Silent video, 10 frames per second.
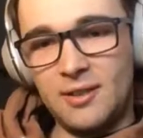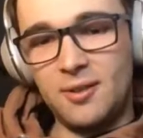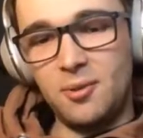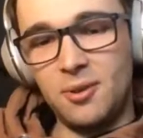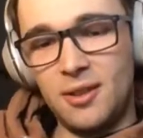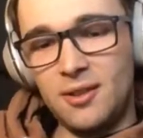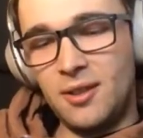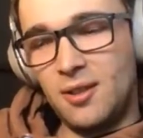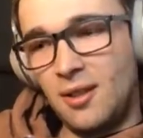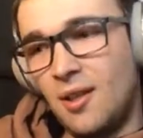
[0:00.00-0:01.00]
true
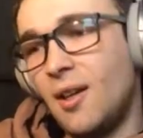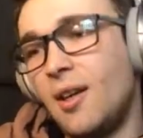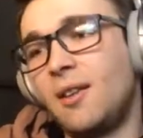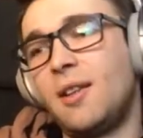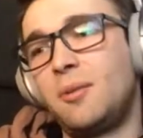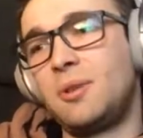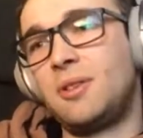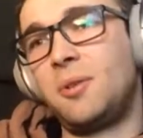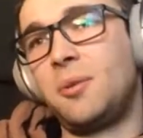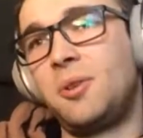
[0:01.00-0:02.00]
density that was
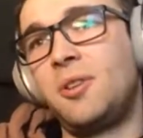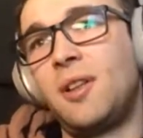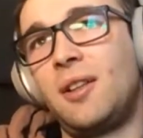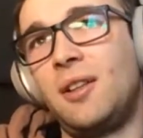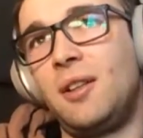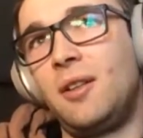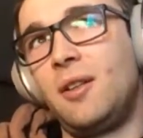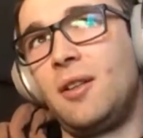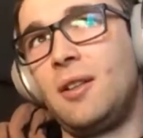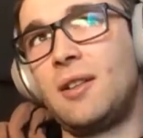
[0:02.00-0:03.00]
originally
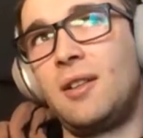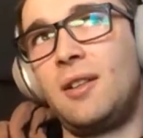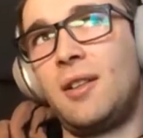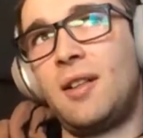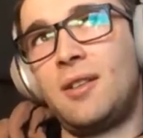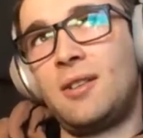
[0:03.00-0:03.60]
his idea.